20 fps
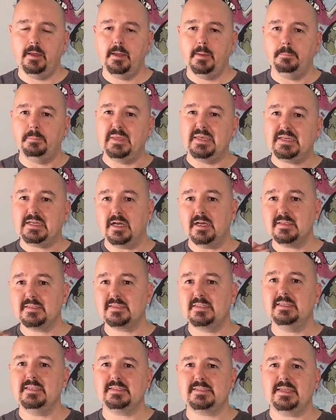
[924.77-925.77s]
Because
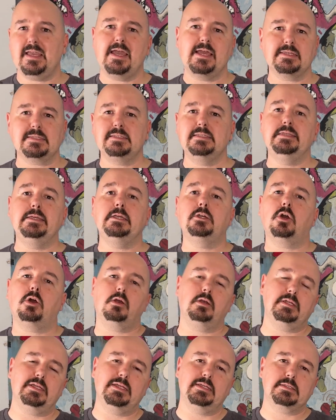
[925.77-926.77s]
this SD
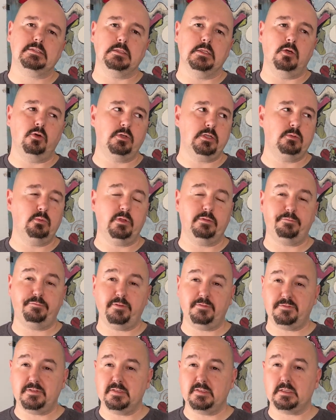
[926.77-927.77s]
card is loaded with
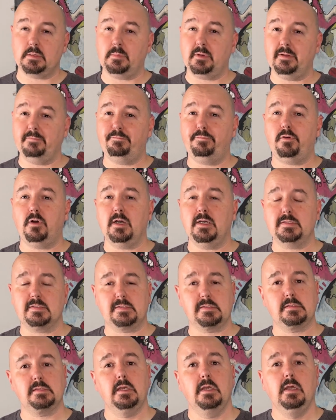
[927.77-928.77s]
50 some odd
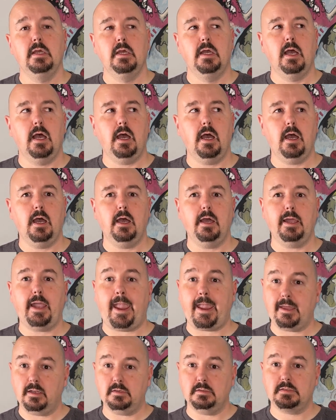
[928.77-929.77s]
fonts,
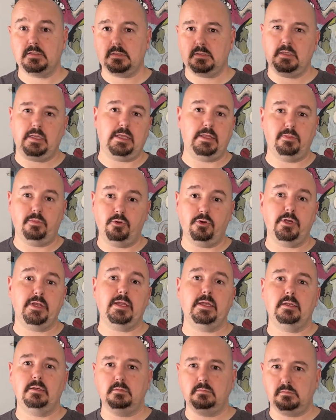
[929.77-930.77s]
and they're
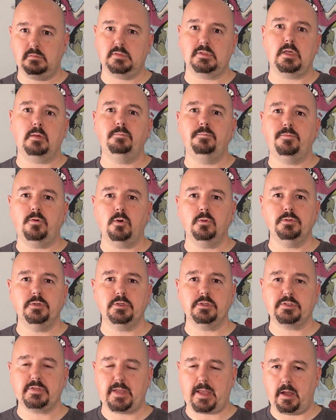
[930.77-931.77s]
in
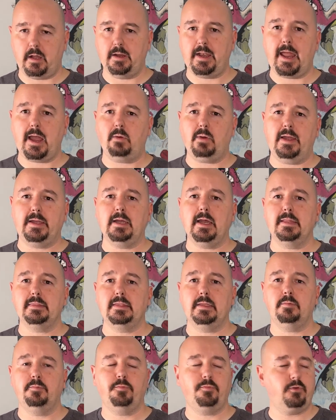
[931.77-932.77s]
subfolders on how I got
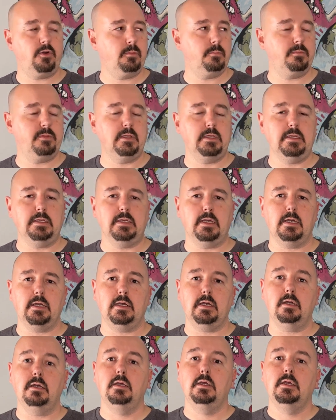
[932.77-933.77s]
them from
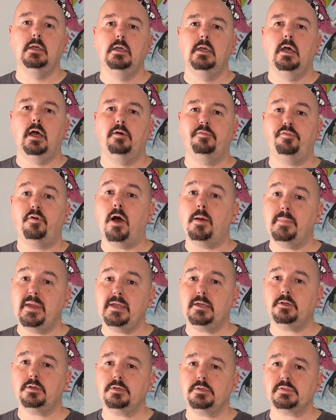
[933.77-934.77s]
the font
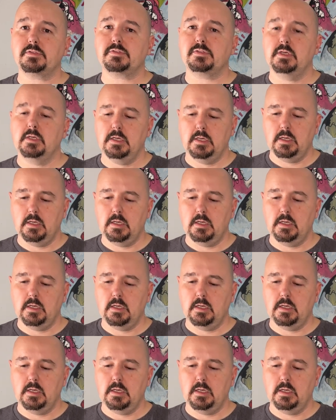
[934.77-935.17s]
makers,